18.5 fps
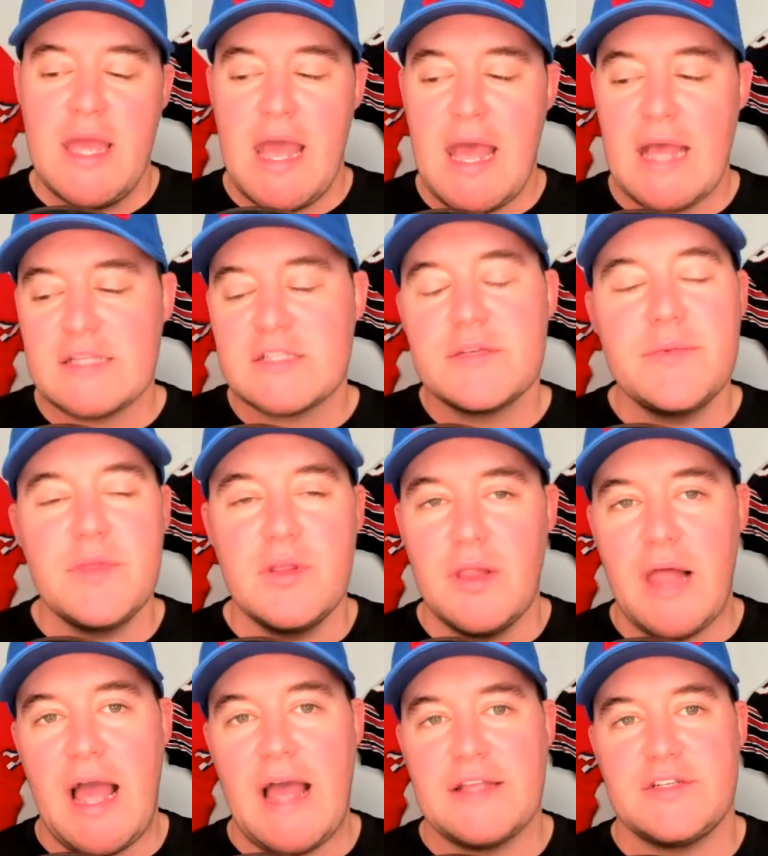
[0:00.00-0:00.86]
S M U
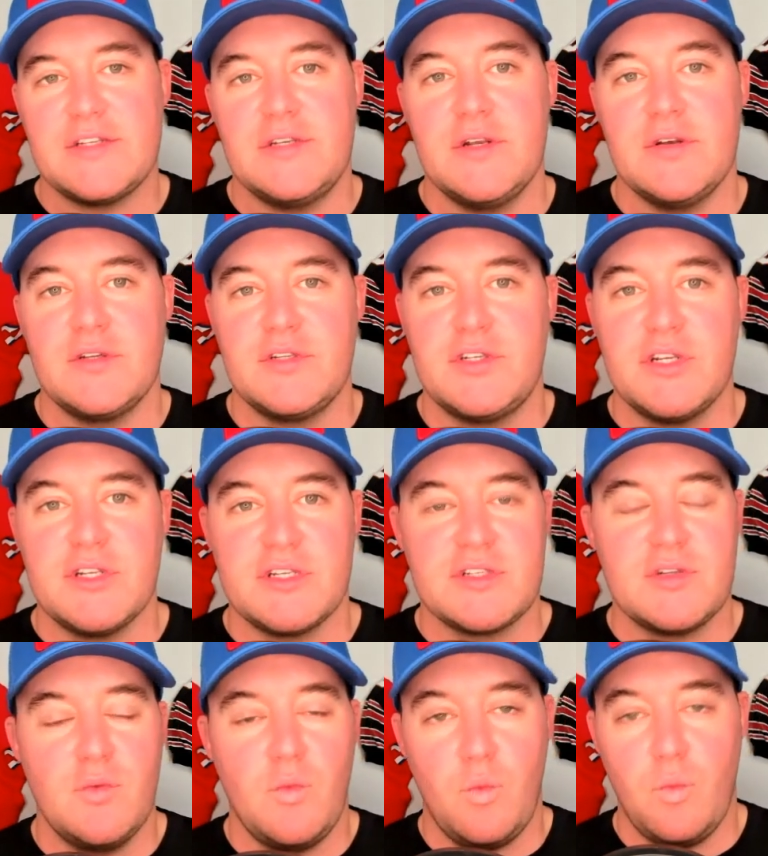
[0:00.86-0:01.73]
last year
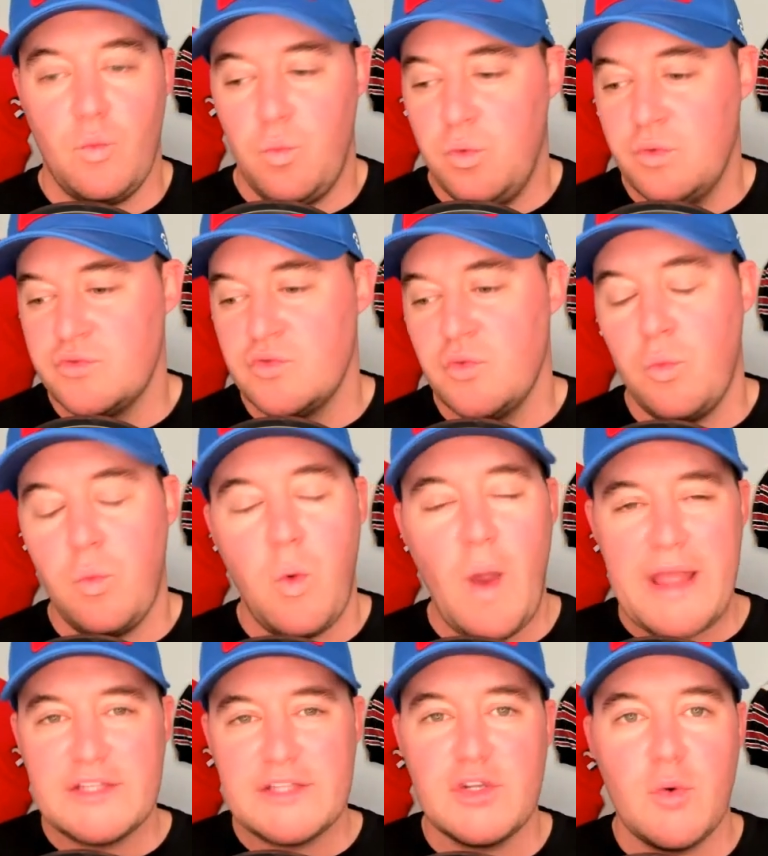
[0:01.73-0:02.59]
just was
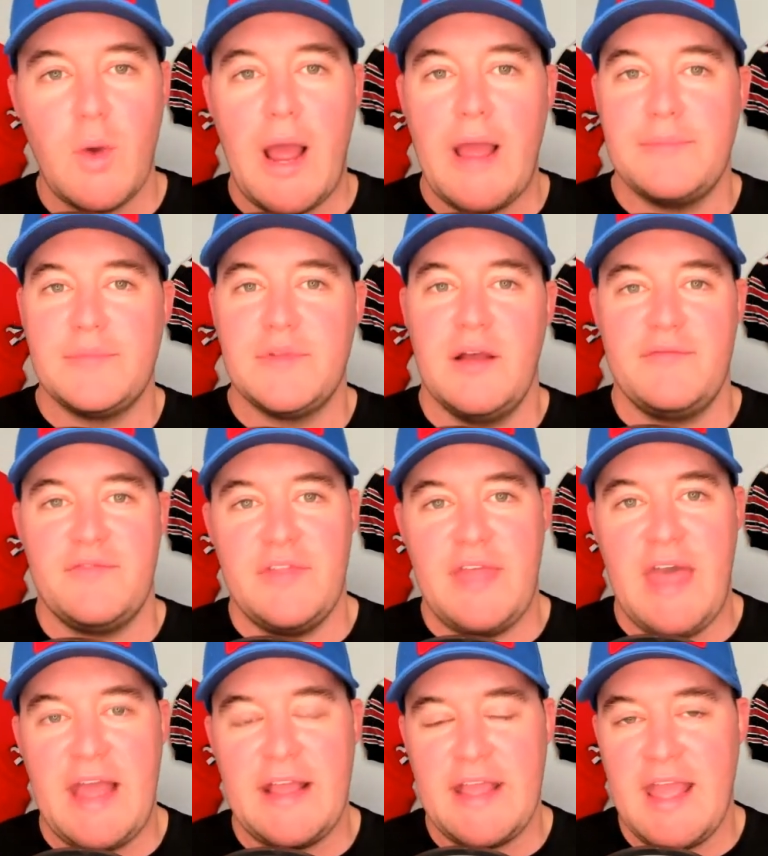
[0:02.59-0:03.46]
way too hyped up for
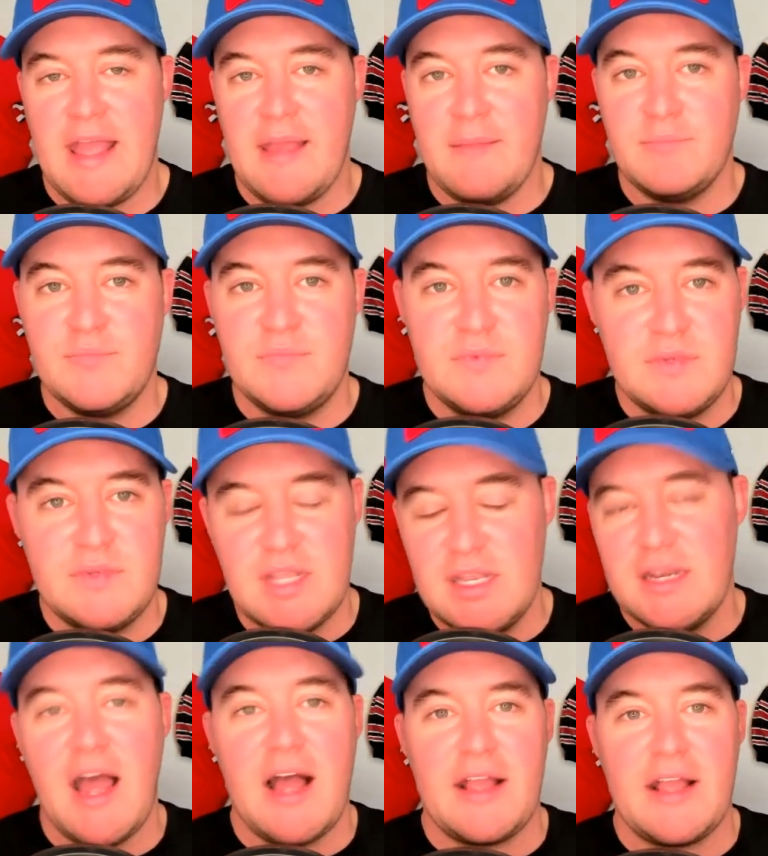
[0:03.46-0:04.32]
that game.
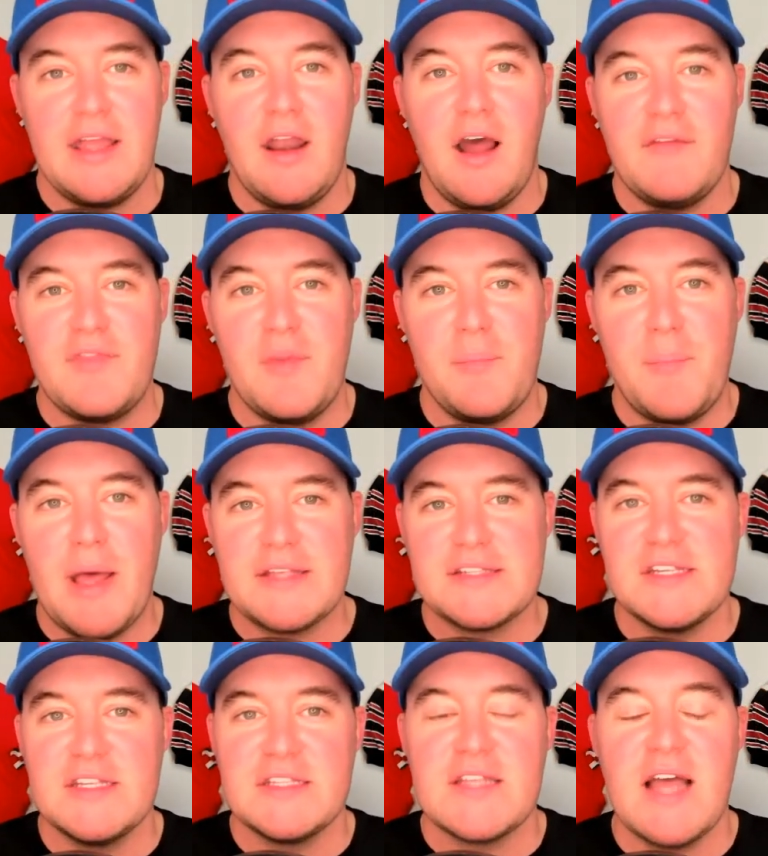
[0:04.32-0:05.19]
Did not get off the
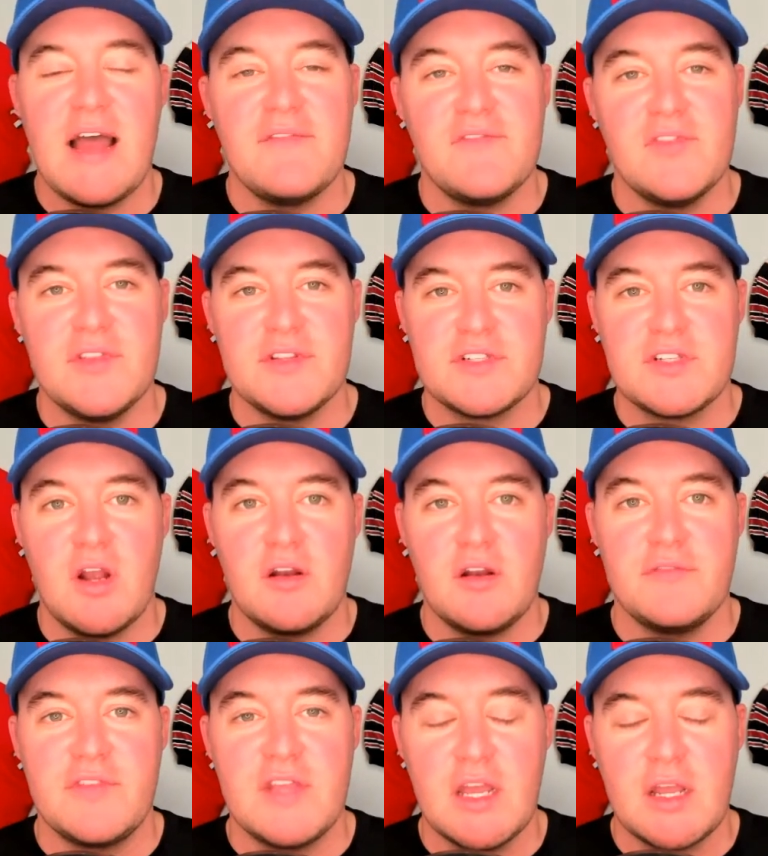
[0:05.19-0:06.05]
bus in time for the start
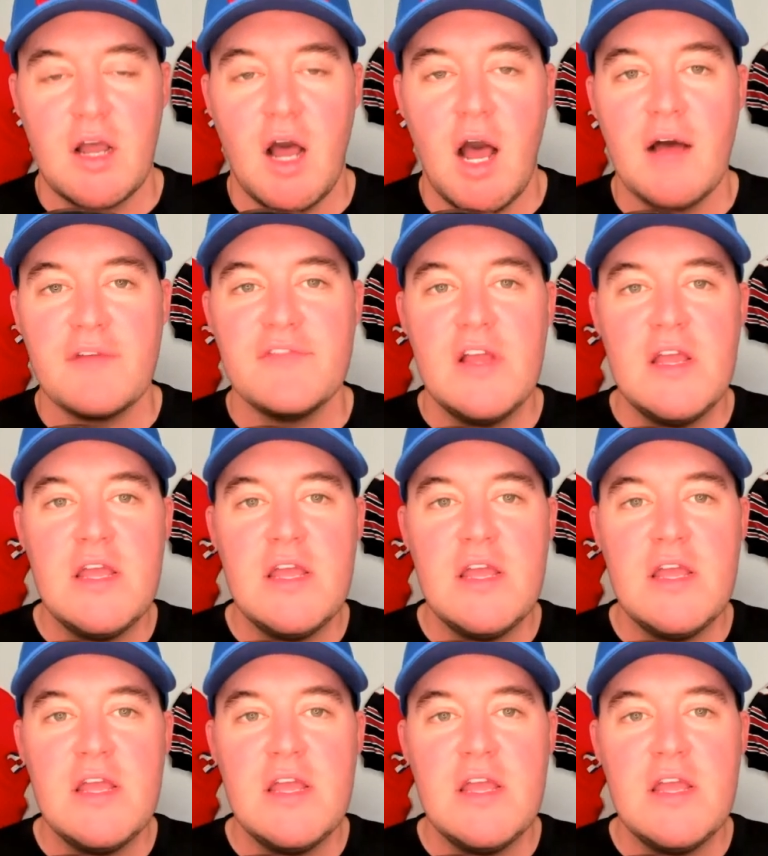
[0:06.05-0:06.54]
of kickoff.